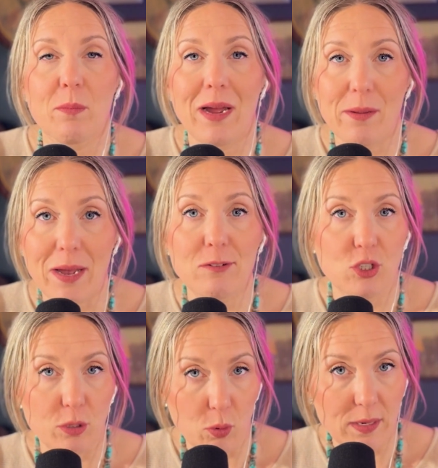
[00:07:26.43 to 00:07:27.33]
by about
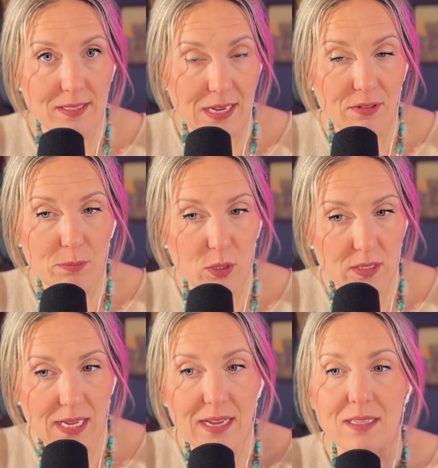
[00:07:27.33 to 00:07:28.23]

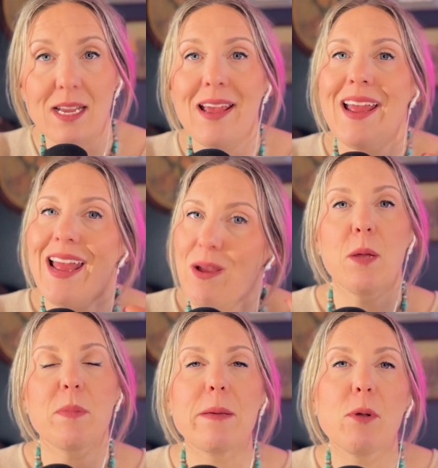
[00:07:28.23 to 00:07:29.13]
2.7%.
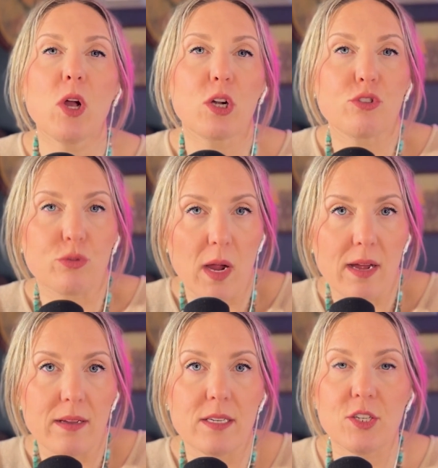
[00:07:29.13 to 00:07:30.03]
People are
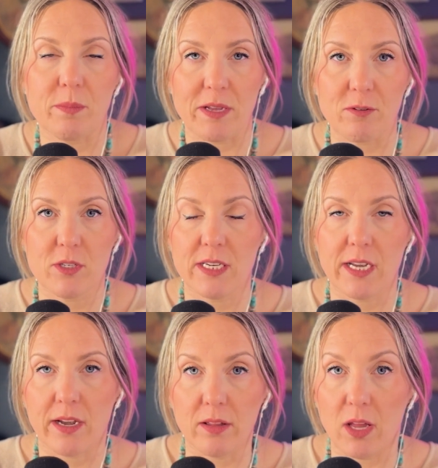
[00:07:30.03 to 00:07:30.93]
drawn to Beaverton
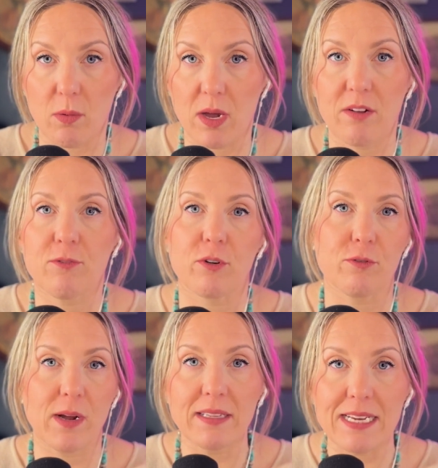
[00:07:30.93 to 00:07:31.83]
and Aloha for
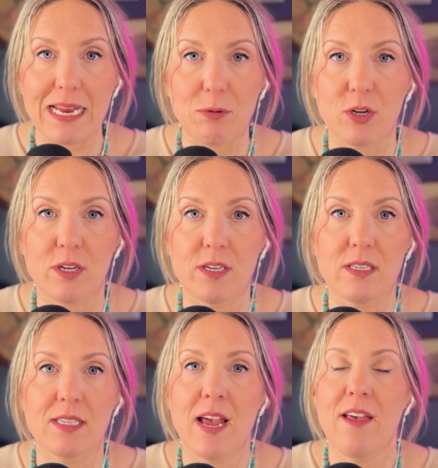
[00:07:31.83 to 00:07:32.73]
friendly
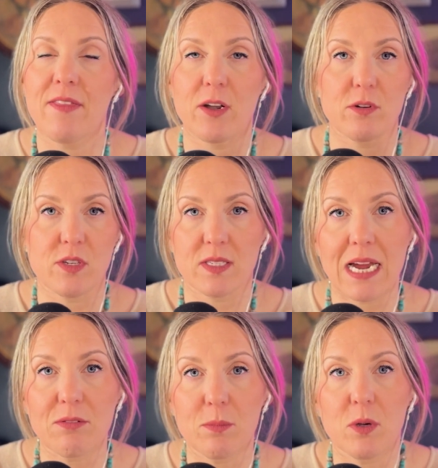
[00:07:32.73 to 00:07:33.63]
neighborhoods that are
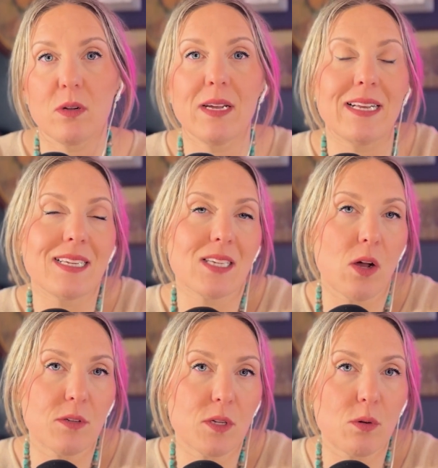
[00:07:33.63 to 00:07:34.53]
desirable, and it's
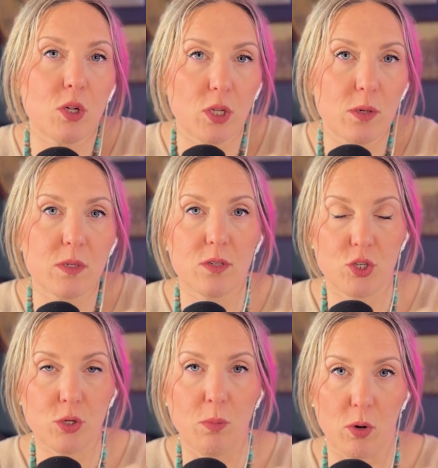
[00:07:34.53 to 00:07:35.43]
also close
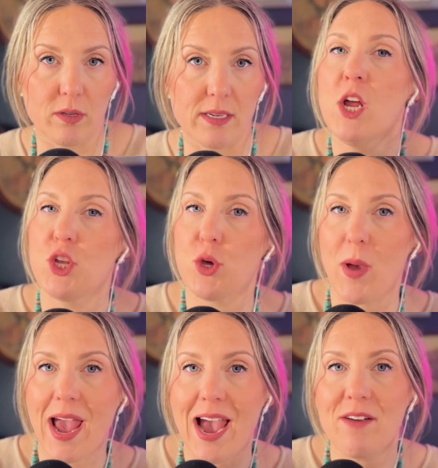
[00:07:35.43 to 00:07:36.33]
to Portland. You
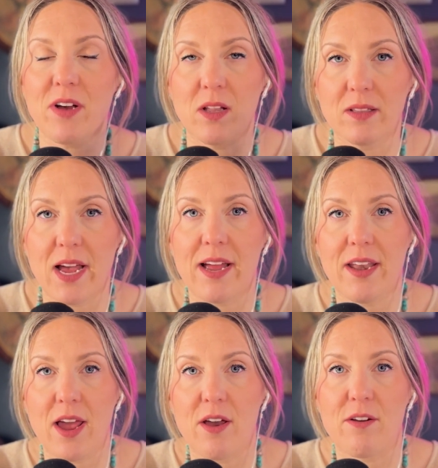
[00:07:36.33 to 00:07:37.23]
have a lot
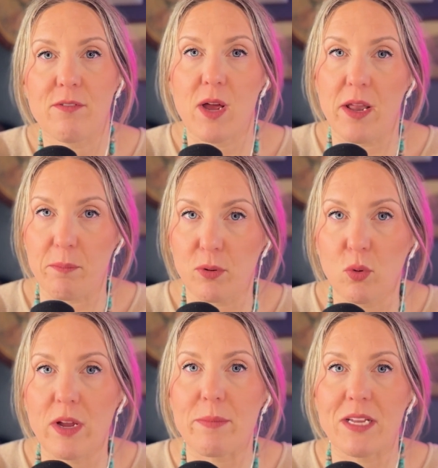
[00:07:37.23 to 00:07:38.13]
of
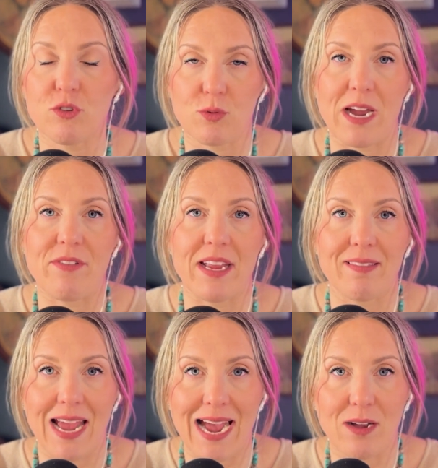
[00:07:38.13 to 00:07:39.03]
employment driving the
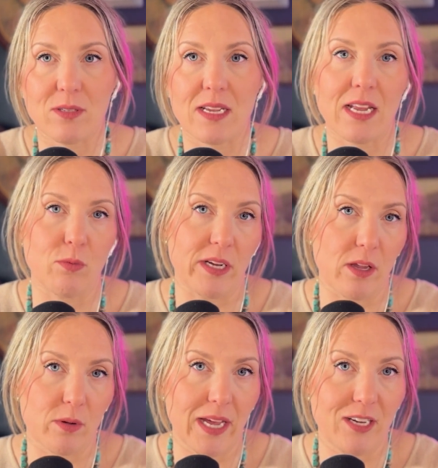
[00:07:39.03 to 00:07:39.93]
housing and
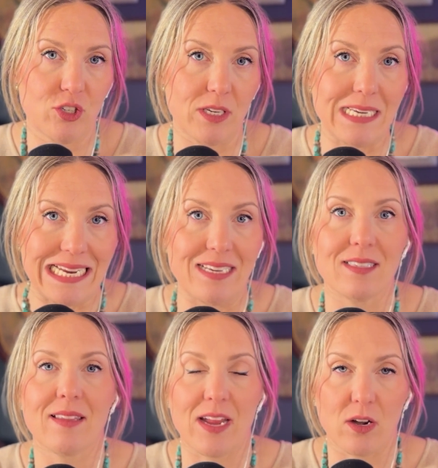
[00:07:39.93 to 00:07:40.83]
relocation
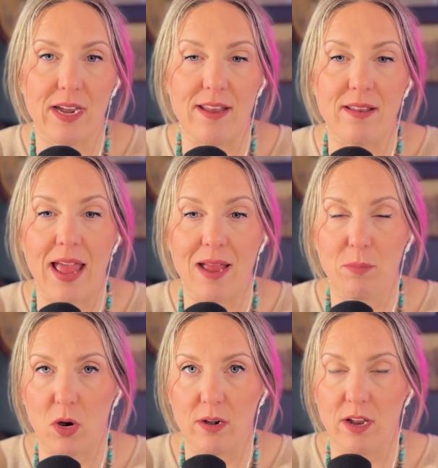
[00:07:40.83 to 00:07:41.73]
needs there in that
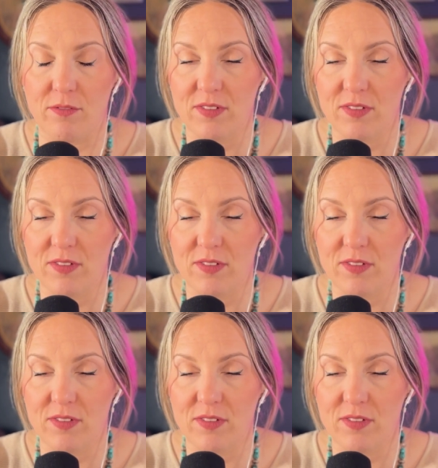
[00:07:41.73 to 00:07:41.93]
part of